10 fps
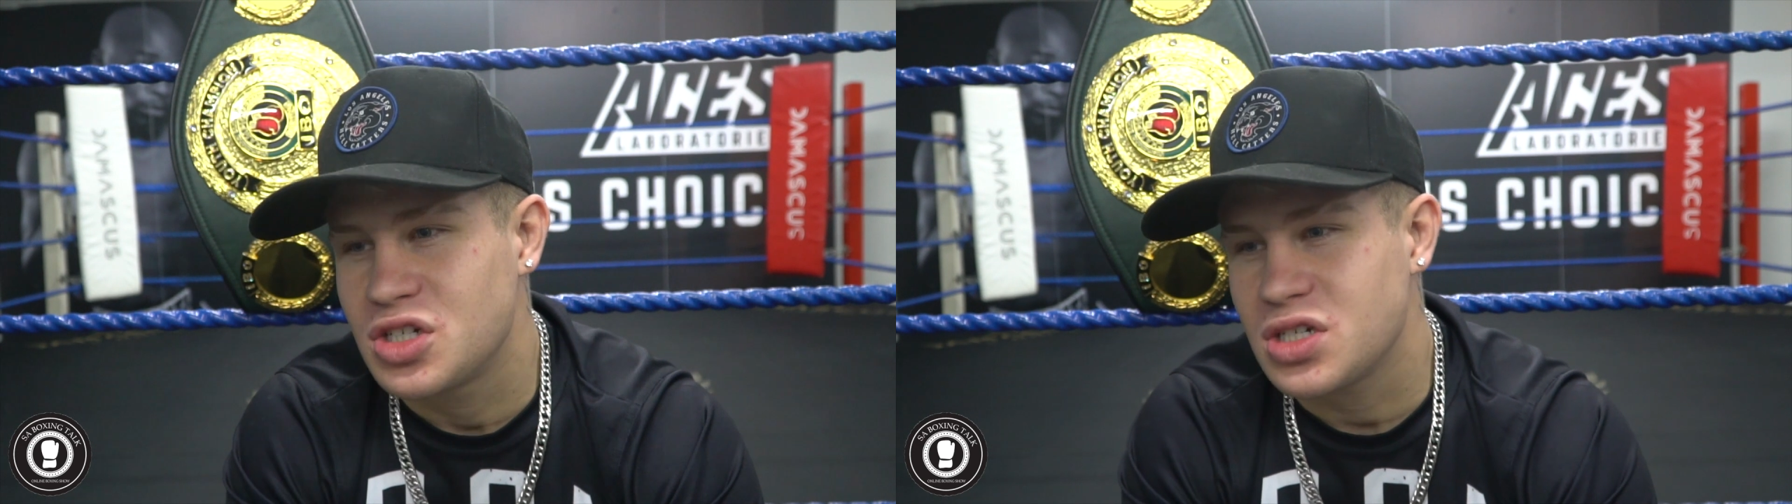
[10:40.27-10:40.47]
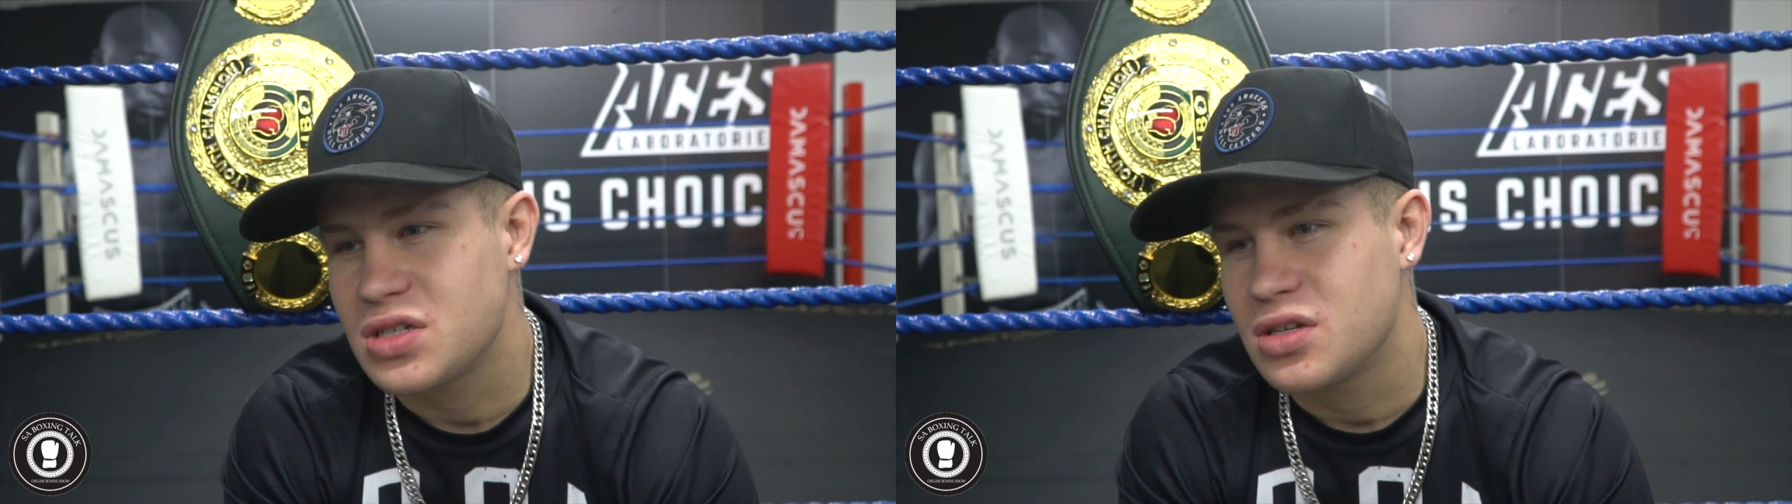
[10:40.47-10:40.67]

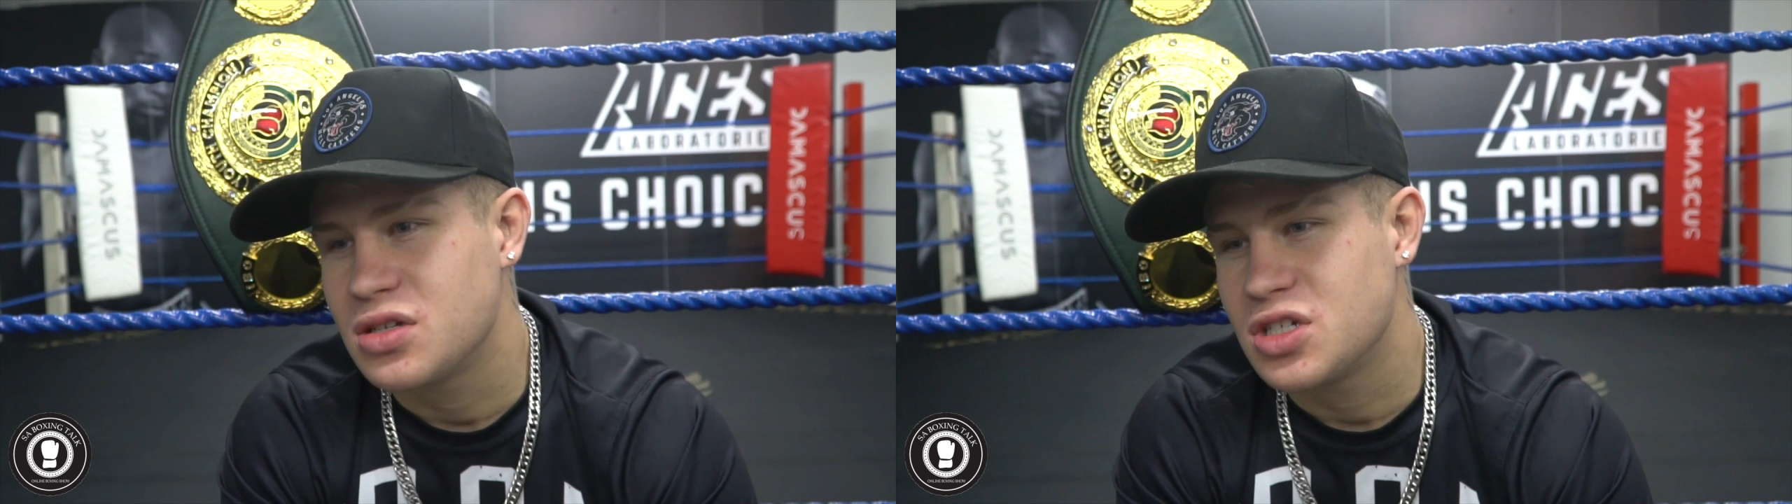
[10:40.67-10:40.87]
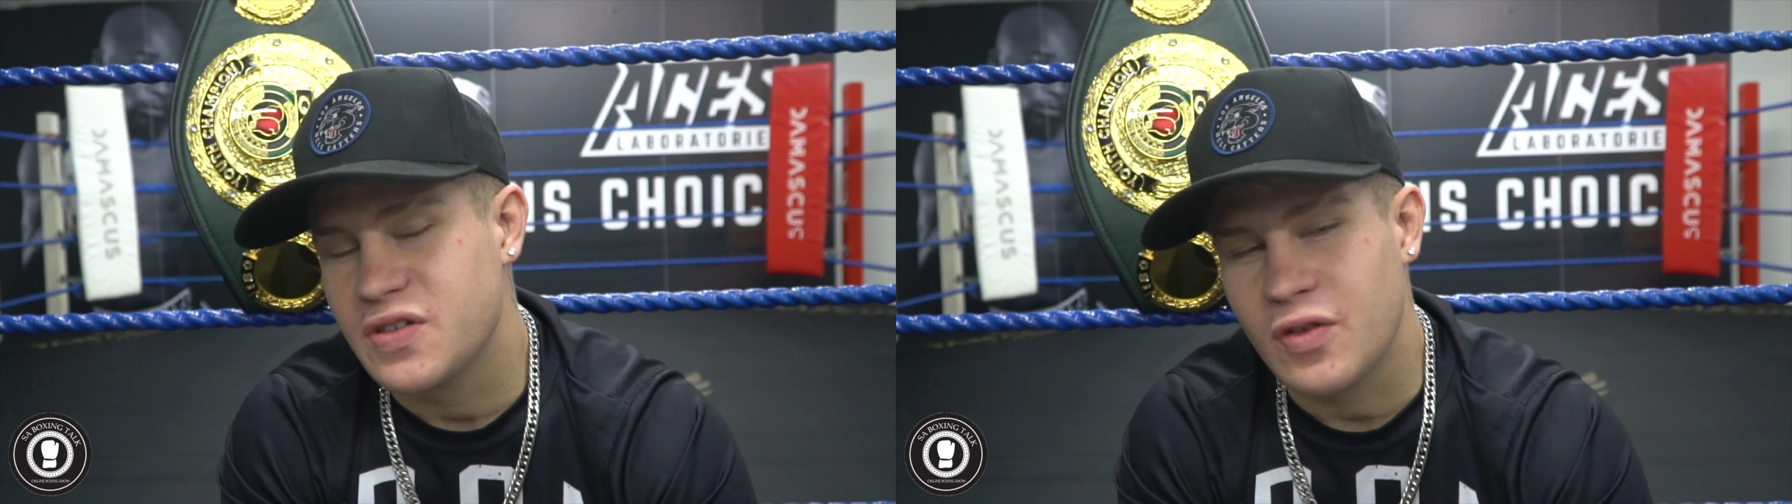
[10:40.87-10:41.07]

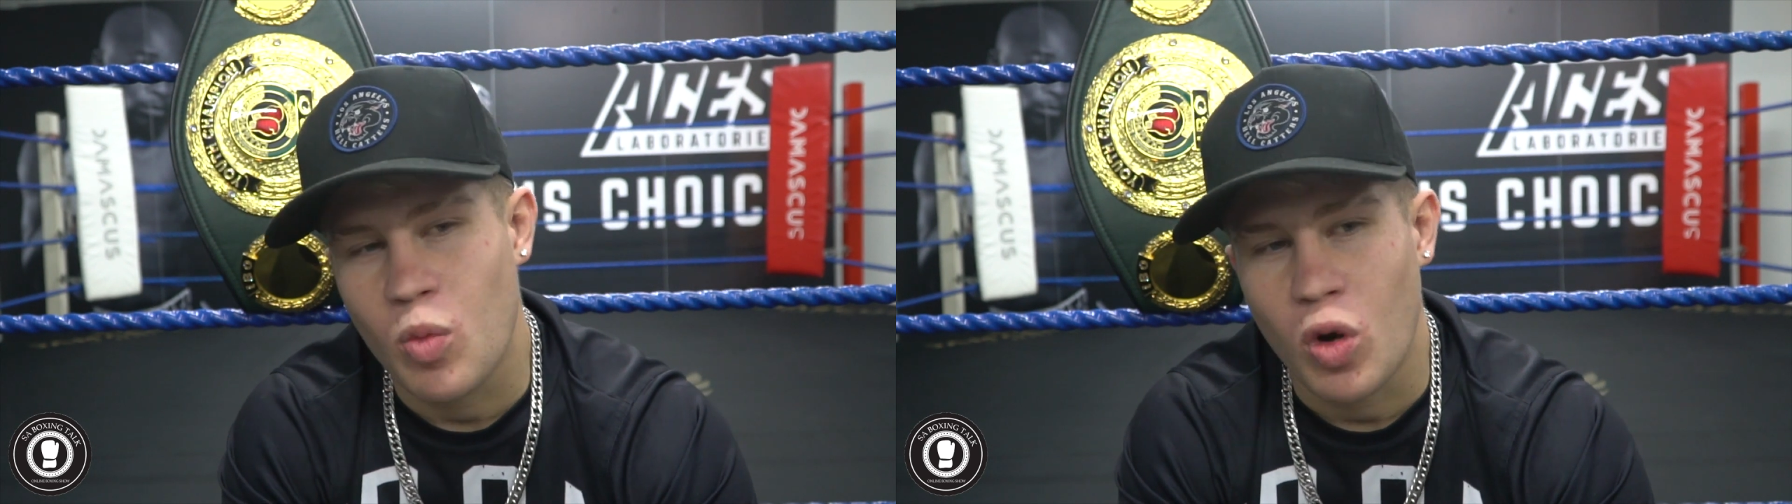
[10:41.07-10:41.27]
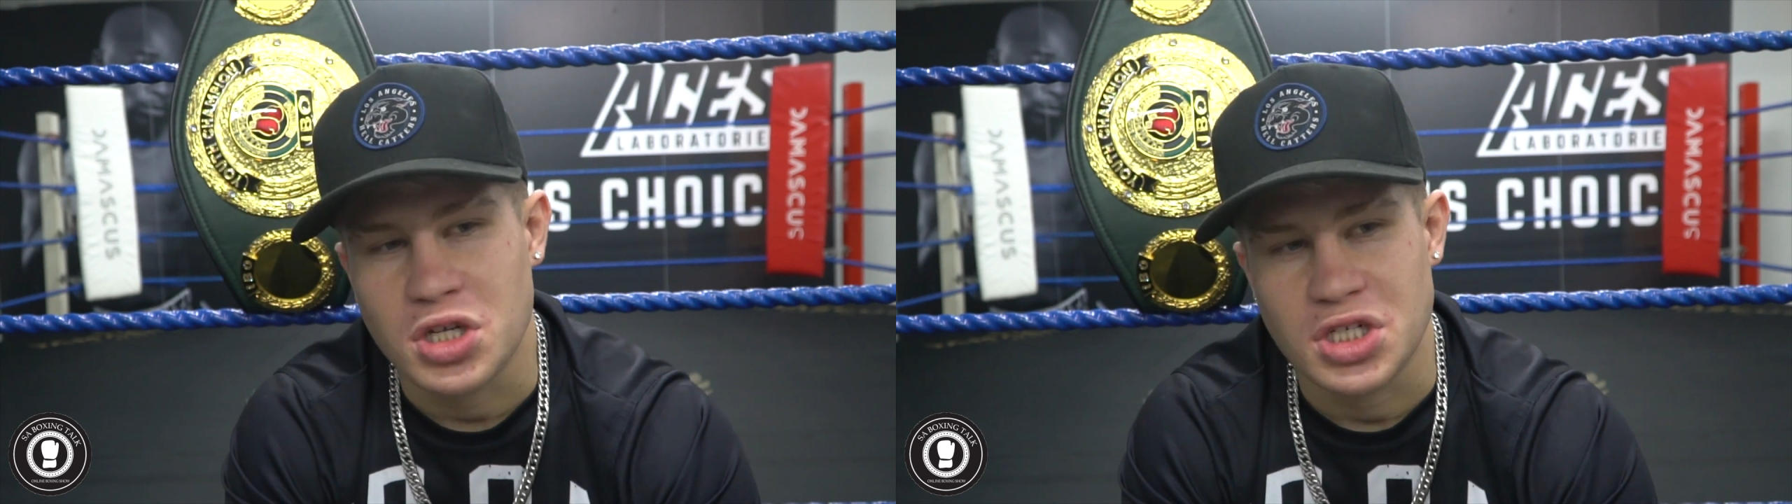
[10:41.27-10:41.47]
just
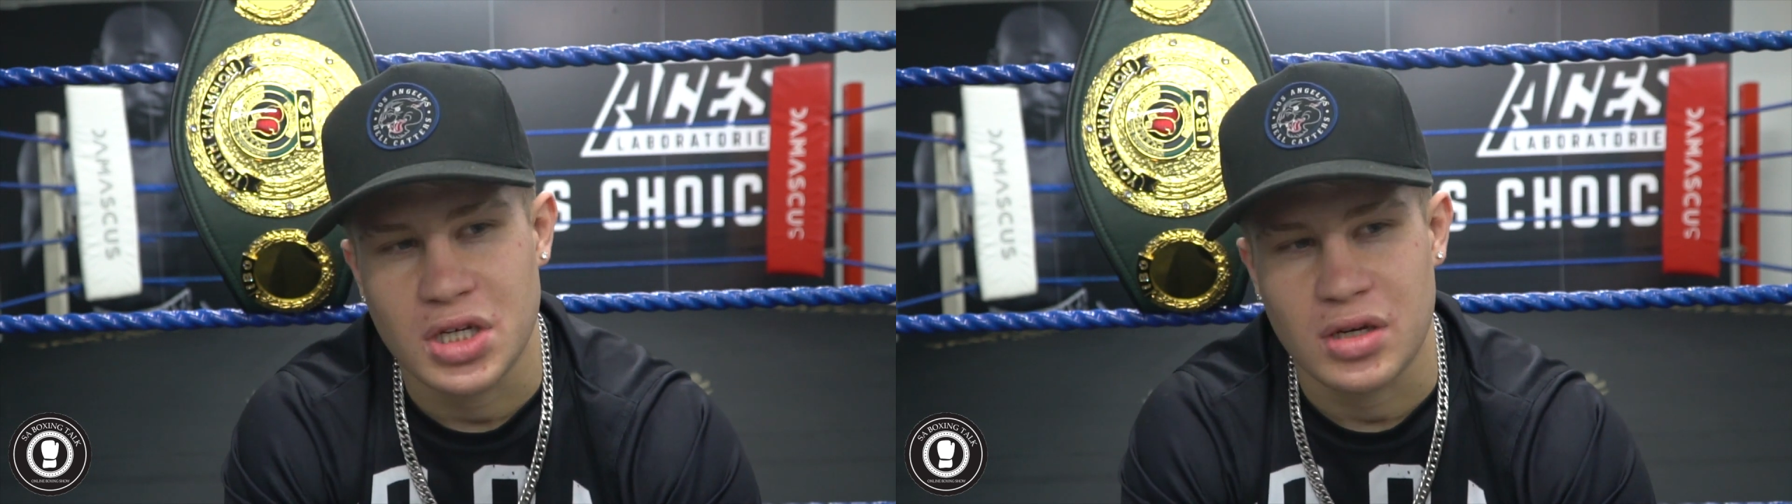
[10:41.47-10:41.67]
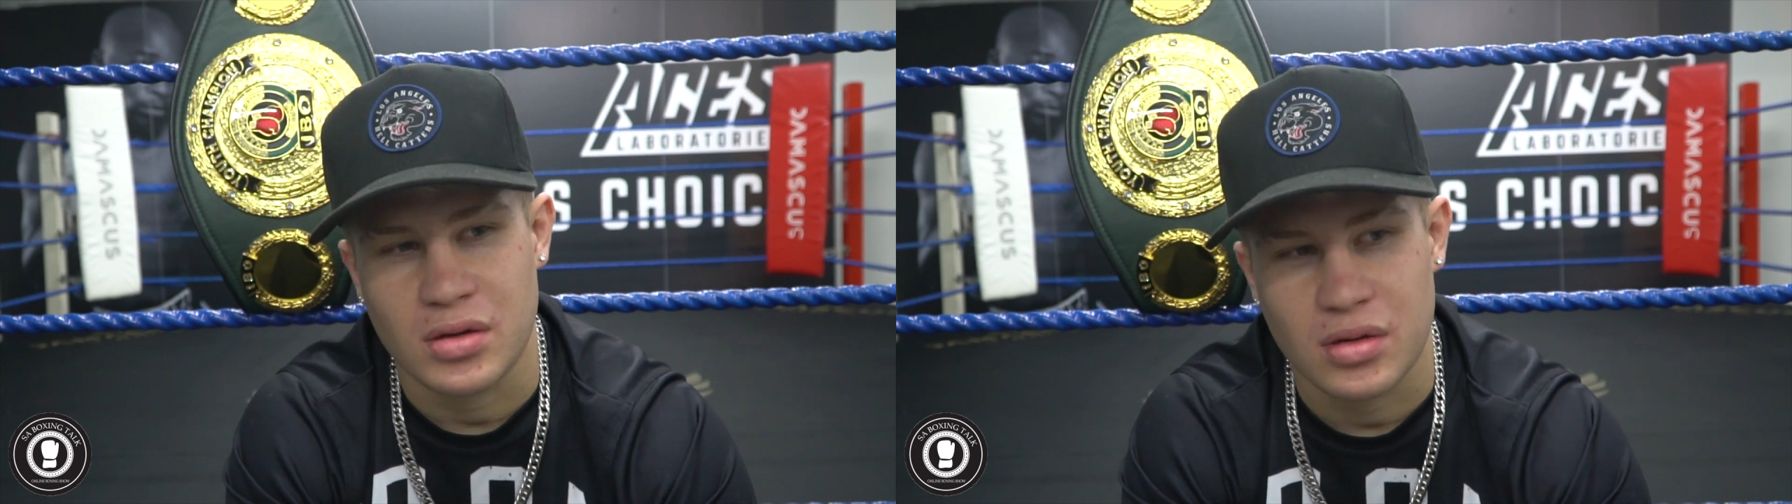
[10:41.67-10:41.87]
from
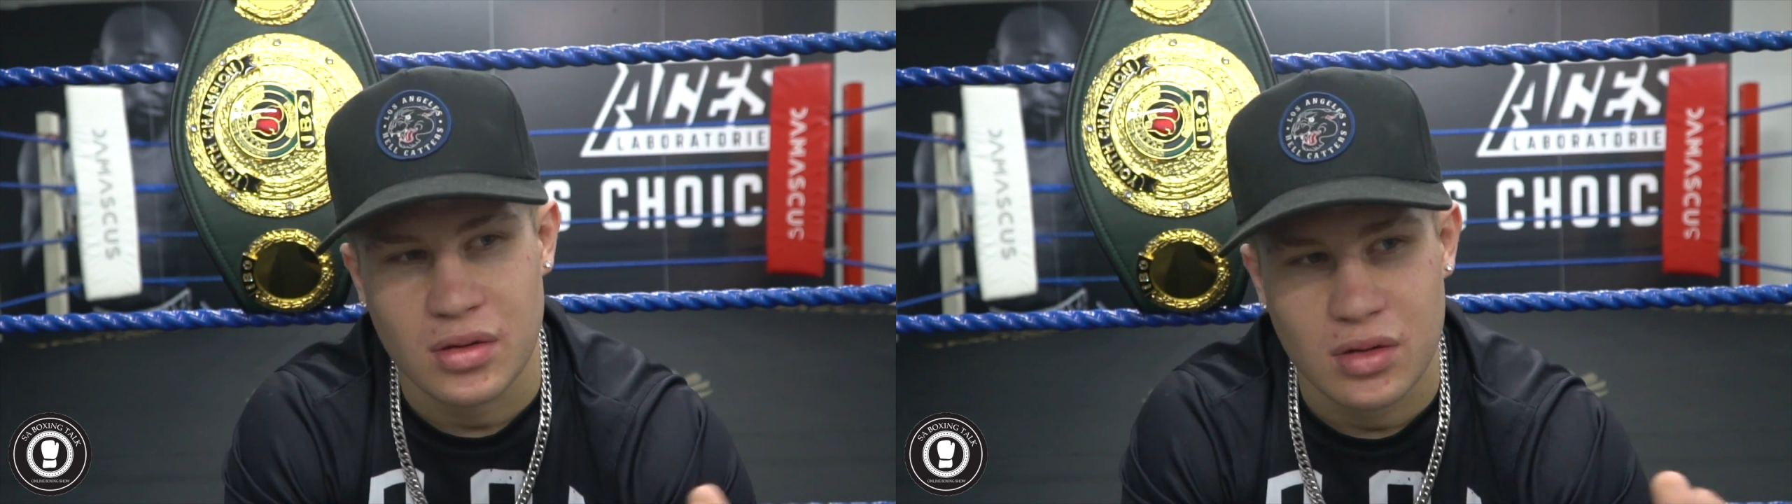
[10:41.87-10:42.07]
watching